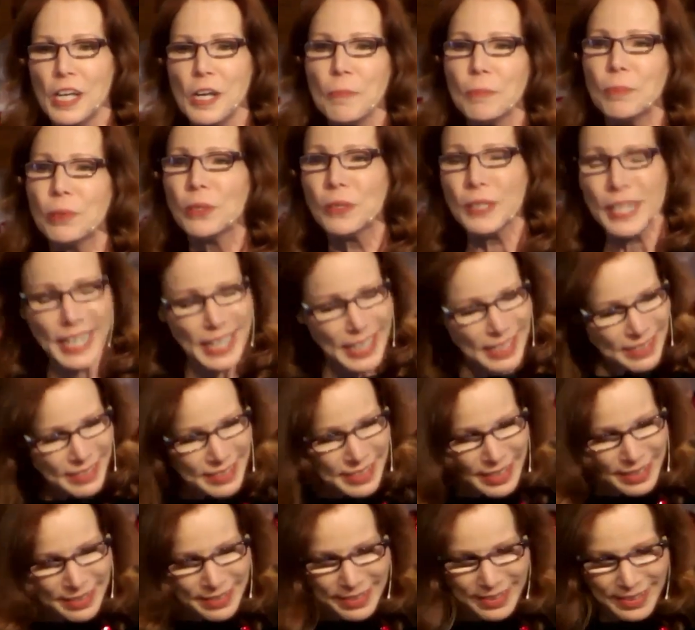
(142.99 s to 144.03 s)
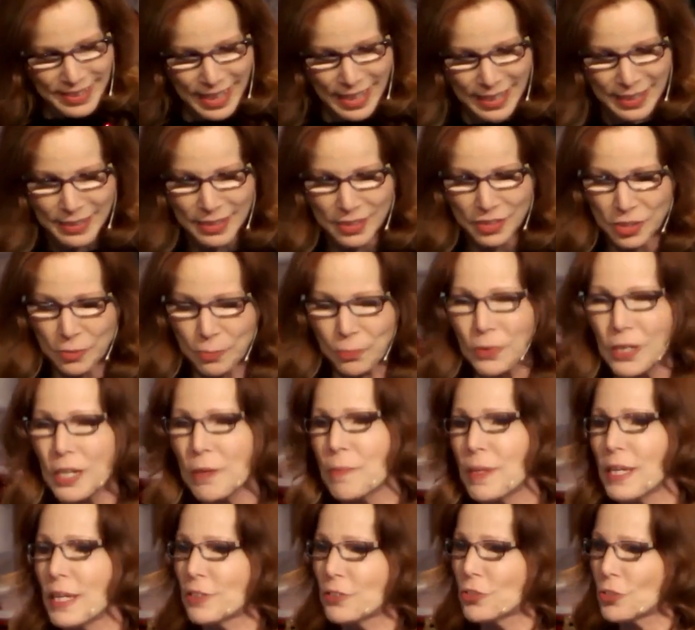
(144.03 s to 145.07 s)
please get Santa to bring
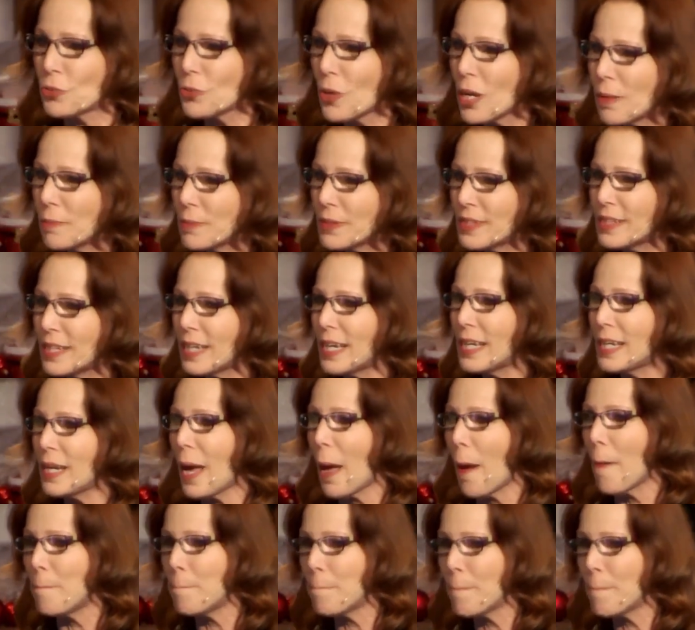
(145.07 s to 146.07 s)
me a drum set, a